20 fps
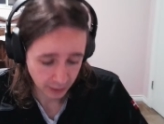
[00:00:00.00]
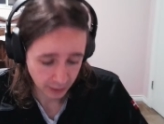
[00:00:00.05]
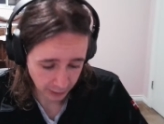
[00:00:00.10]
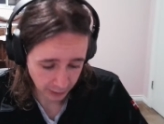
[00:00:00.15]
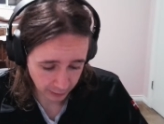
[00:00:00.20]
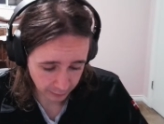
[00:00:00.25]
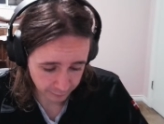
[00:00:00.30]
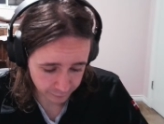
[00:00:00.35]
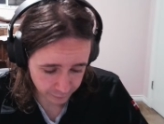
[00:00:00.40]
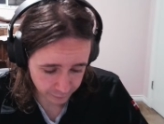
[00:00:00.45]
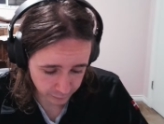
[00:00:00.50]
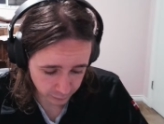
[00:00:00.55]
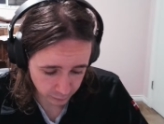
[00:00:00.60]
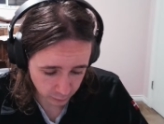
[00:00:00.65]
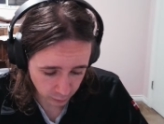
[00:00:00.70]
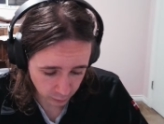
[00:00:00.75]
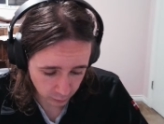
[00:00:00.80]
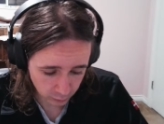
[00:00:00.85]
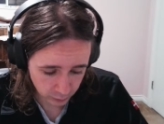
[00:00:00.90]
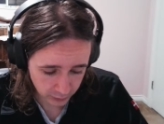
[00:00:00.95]
If you
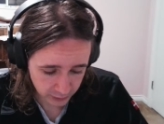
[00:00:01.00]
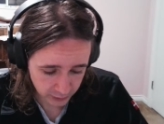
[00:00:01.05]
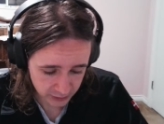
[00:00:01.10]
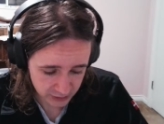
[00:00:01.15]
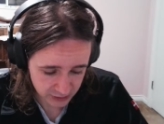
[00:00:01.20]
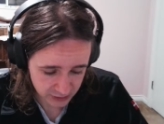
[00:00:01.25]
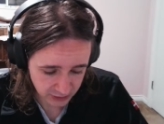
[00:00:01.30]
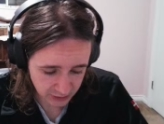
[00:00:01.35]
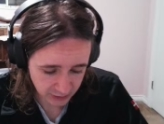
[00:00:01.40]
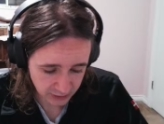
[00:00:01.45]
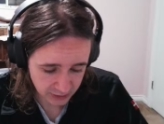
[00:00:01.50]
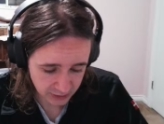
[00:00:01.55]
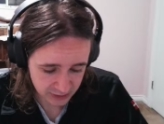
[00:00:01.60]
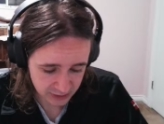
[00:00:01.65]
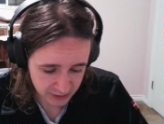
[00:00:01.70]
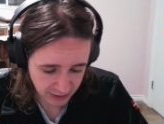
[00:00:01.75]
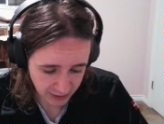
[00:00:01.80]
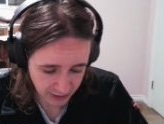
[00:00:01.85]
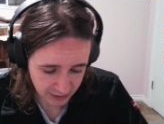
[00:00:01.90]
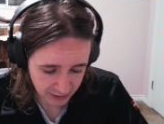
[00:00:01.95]
only see the
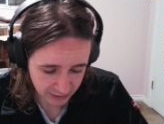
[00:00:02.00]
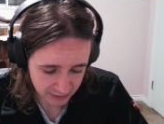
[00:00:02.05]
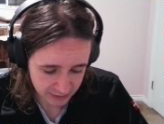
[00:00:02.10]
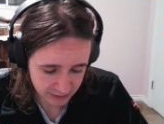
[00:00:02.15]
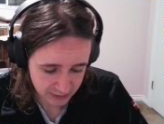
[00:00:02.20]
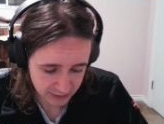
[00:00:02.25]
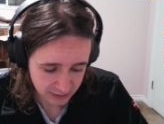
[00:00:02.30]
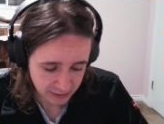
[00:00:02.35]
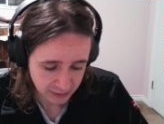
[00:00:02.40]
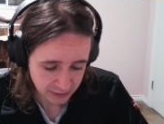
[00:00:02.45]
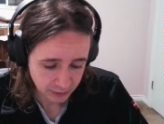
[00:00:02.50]
cyclist.